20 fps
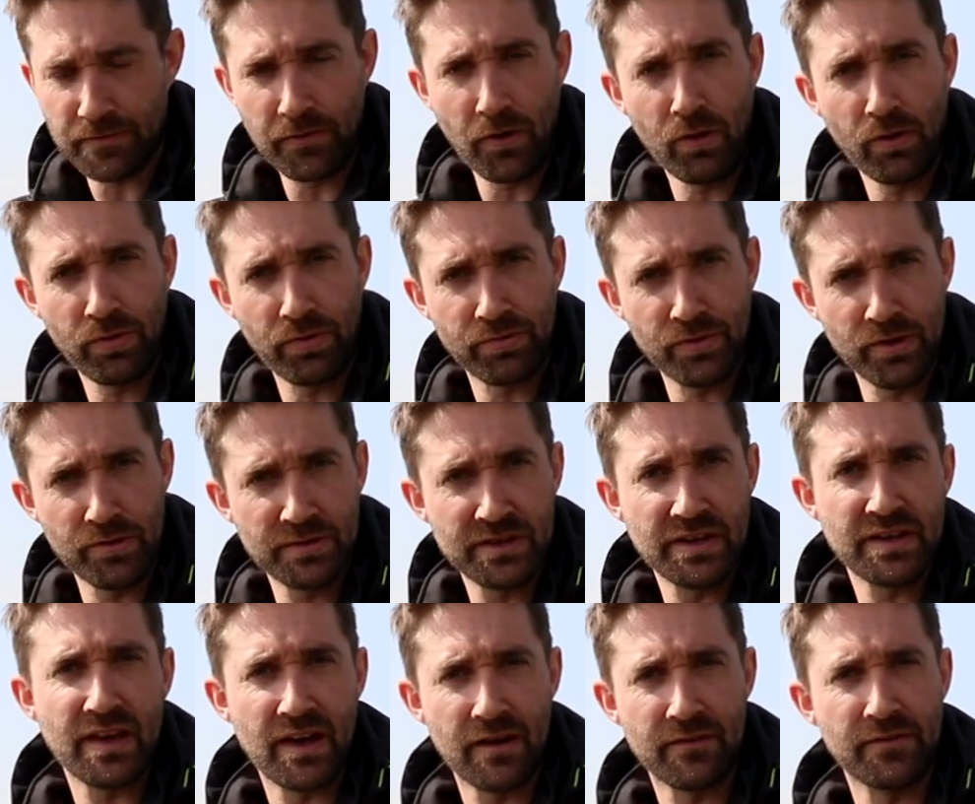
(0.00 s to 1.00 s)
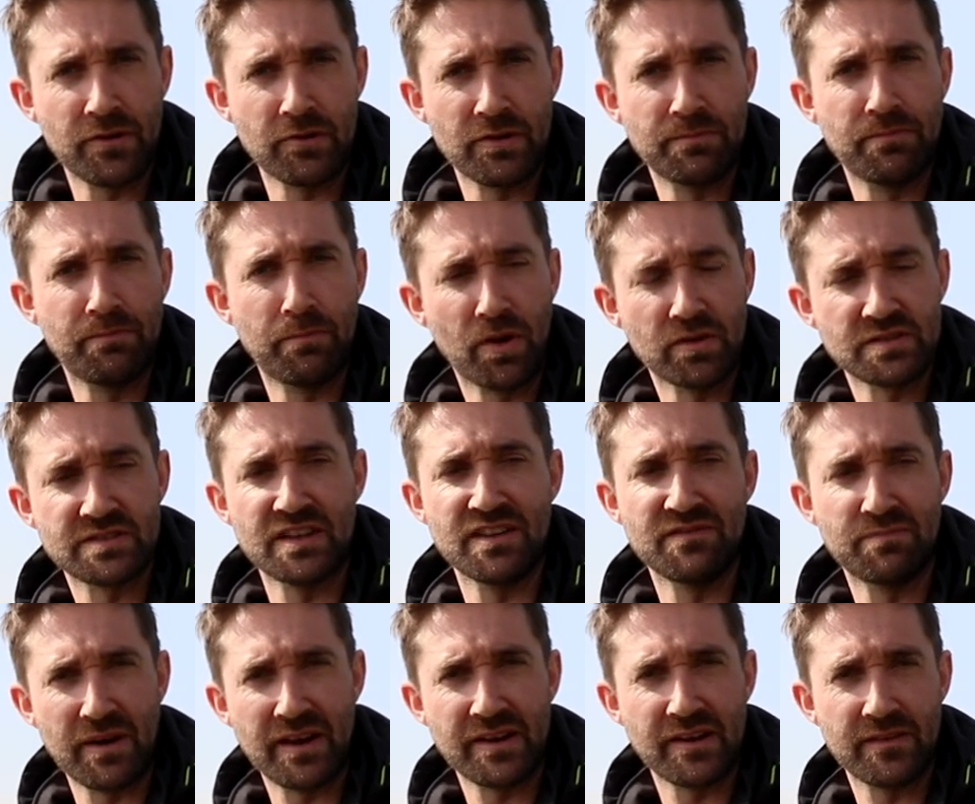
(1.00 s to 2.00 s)
fall through, and you get a very
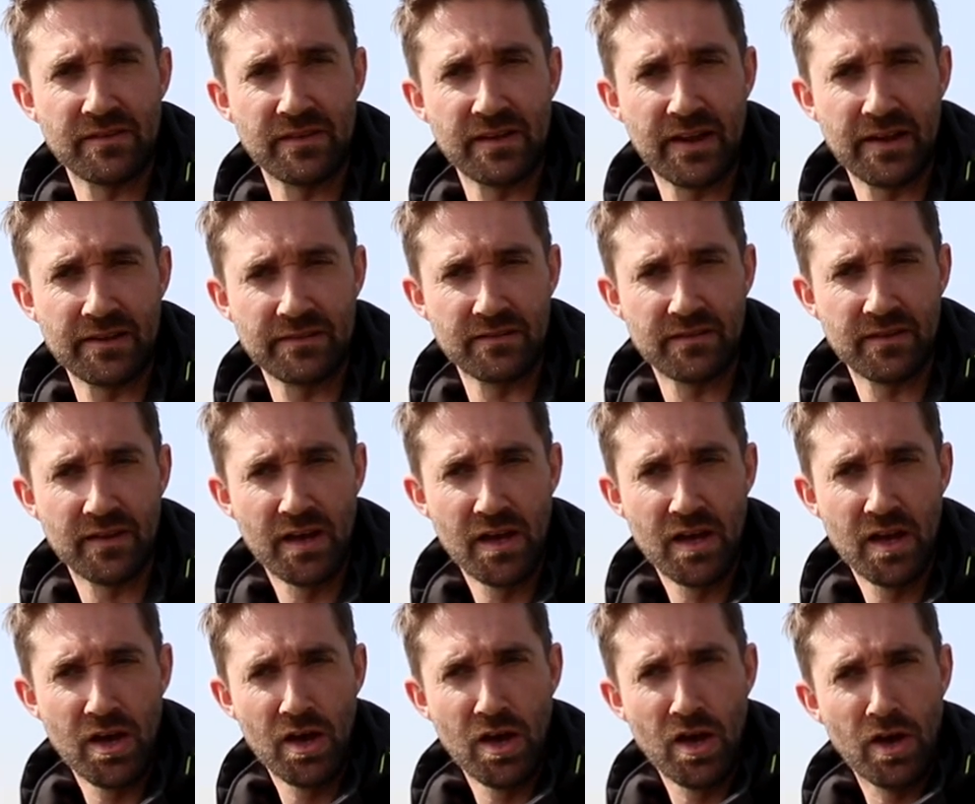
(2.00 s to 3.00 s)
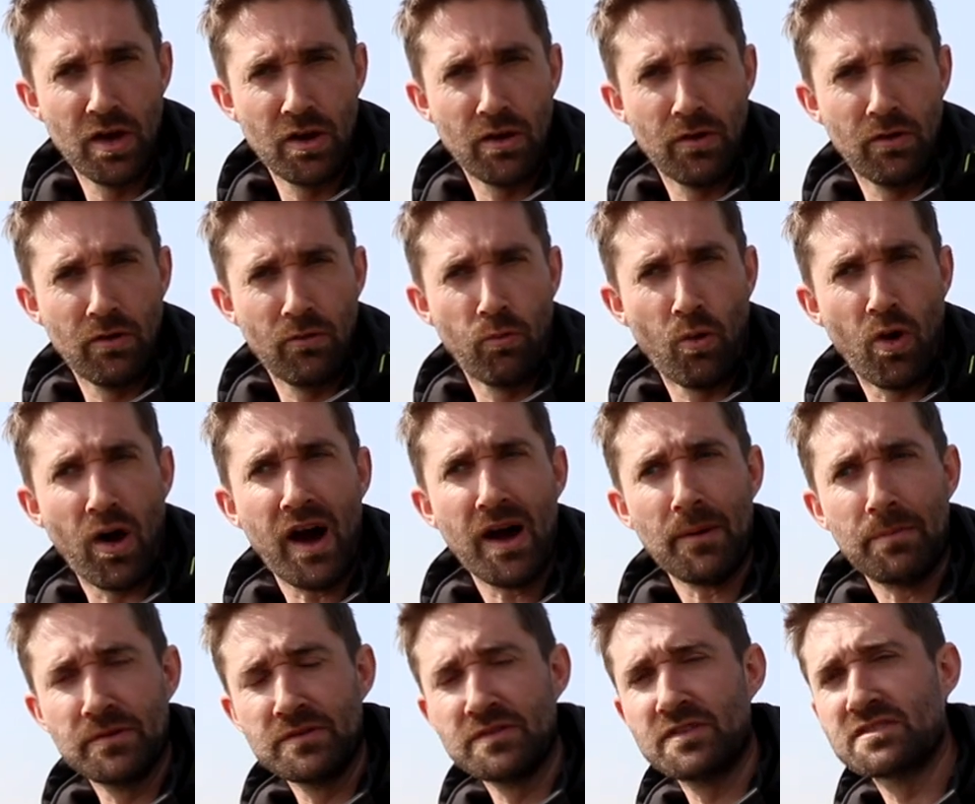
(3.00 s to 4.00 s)
positive bite at the end. What
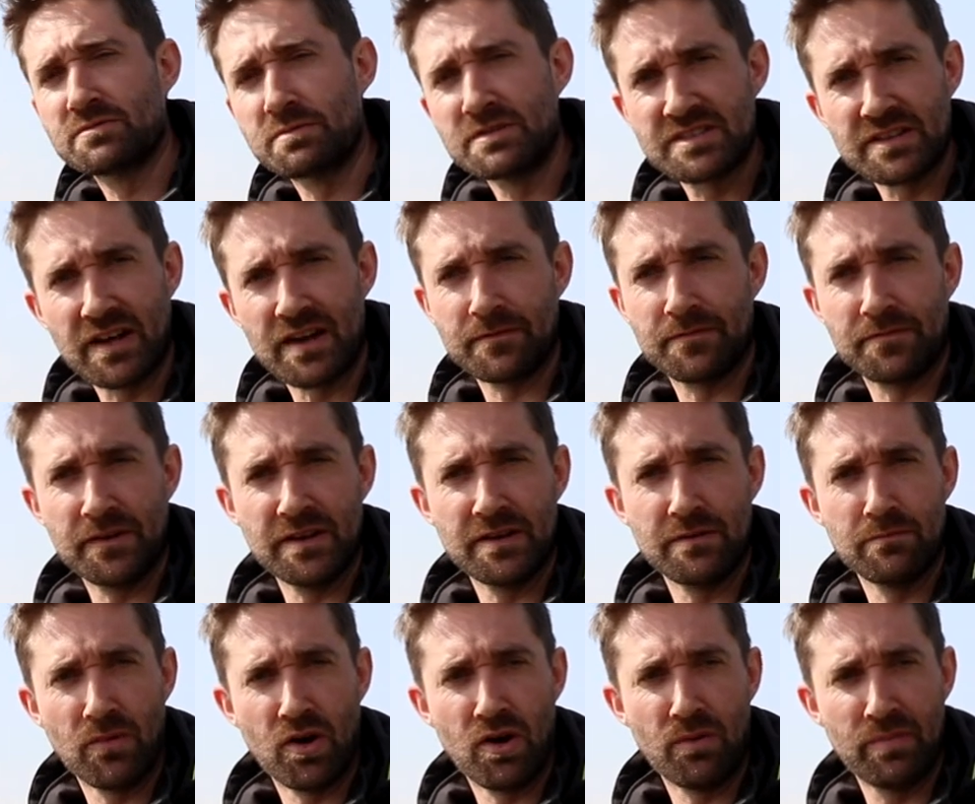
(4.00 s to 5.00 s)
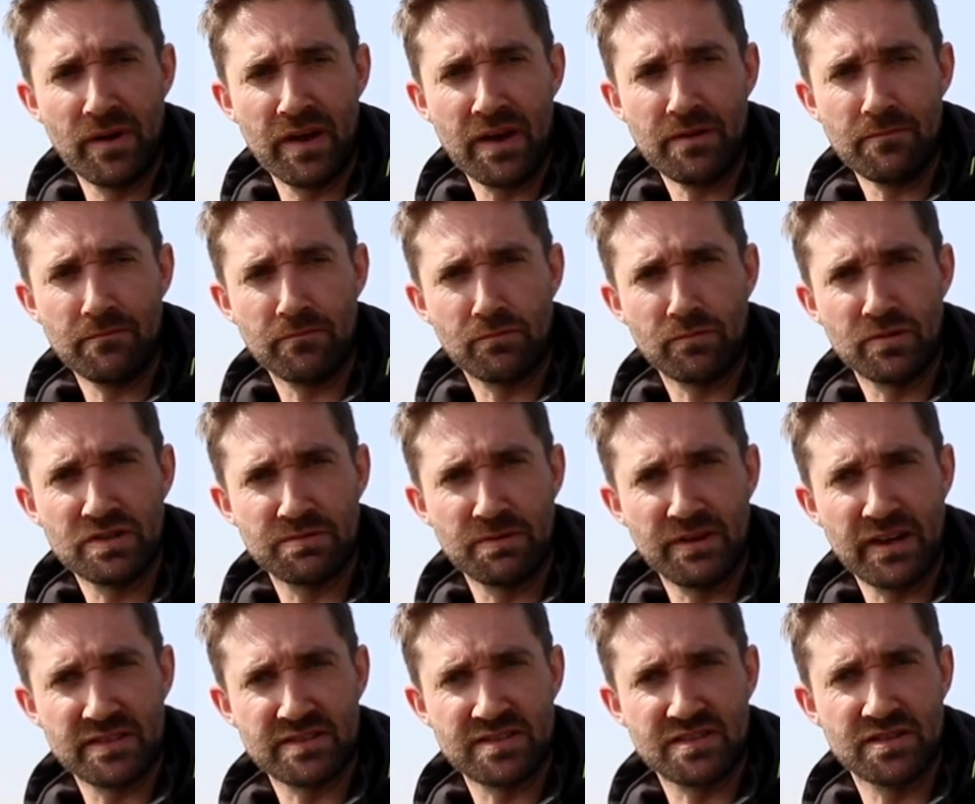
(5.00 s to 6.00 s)
happened as we started feeding more bait was we
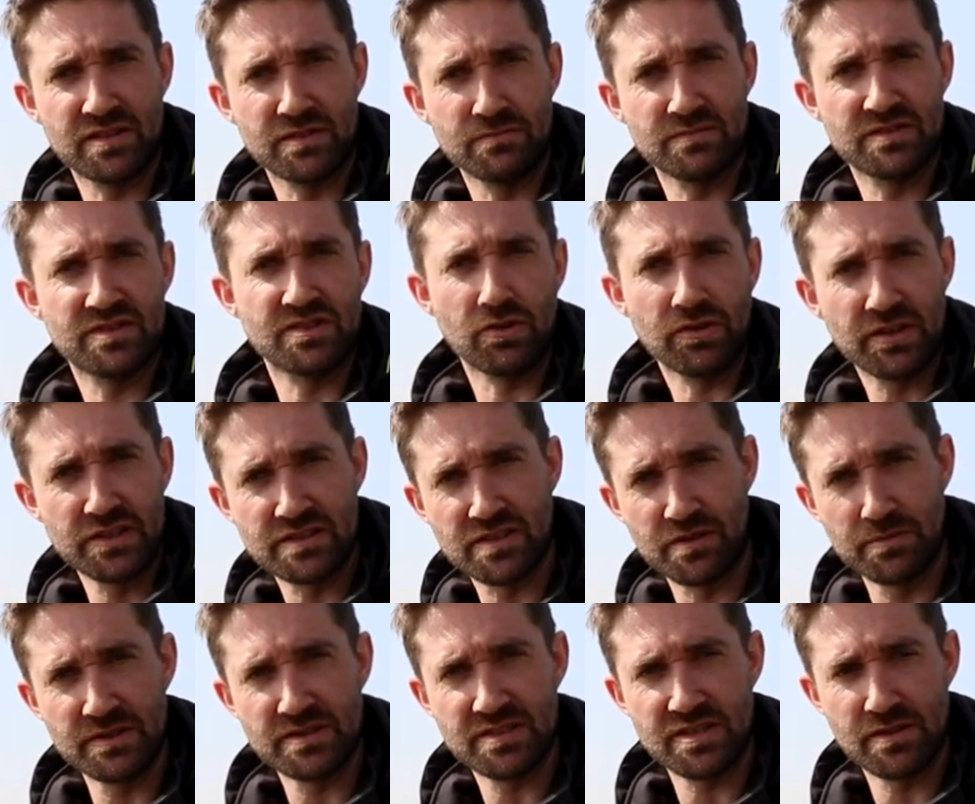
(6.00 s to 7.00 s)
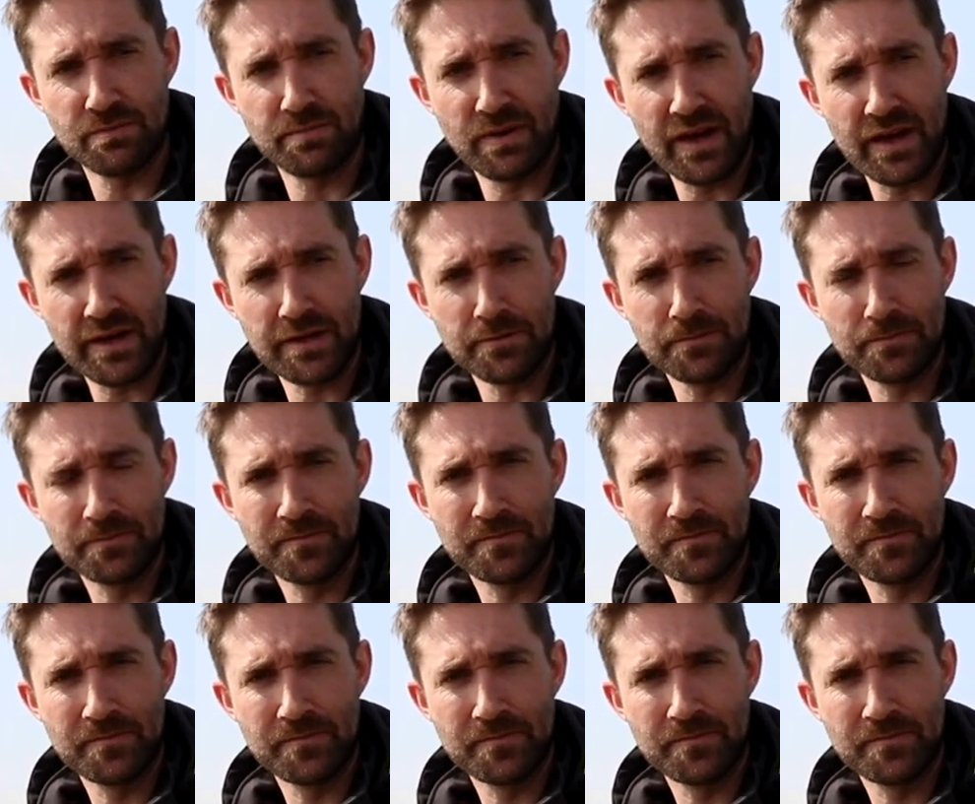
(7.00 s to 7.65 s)
had some stockies come into the peg.